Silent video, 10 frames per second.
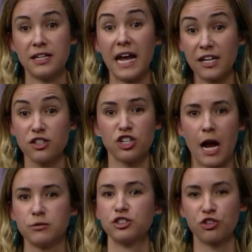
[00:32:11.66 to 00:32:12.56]
Getting the
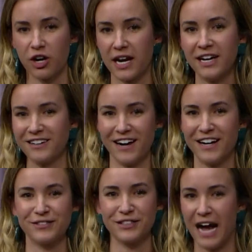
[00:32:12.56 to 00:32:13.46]
job is great,
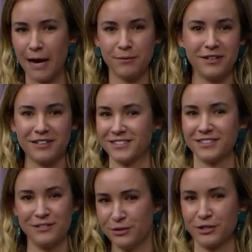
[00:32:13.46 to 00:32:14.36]
right? You feel happy,
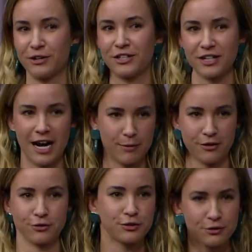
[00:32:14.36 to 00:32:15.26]
it's, you did a great job
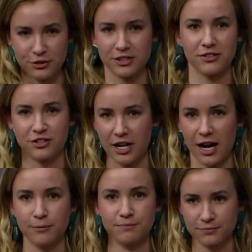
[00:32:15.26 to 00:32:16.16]
all through school, you should get this
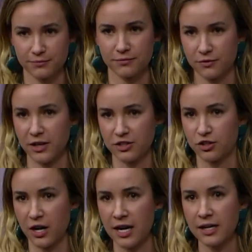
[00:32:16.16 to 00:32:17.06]
job,
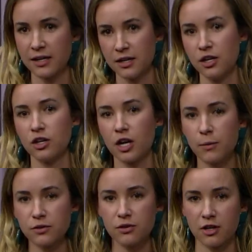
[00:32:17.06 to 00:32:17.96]
that's great.
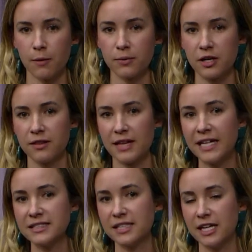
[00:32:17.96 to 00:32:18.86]
Come into the company,
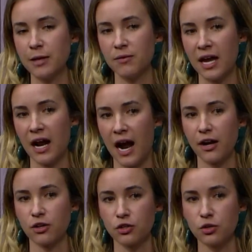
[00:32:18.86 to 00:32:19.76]
that team that
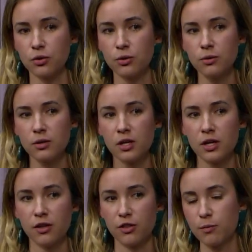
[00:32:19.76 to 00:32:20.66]
hired you,
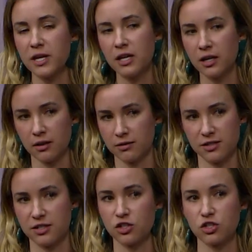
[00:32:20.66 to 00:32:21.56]
they're making
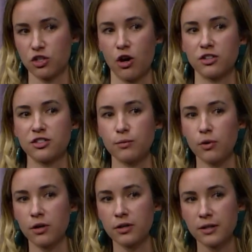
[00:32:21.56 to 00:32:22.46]
decisions across the
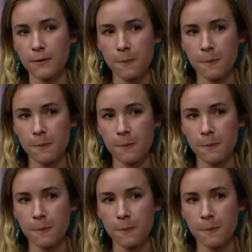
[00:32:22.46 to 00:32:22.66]
board.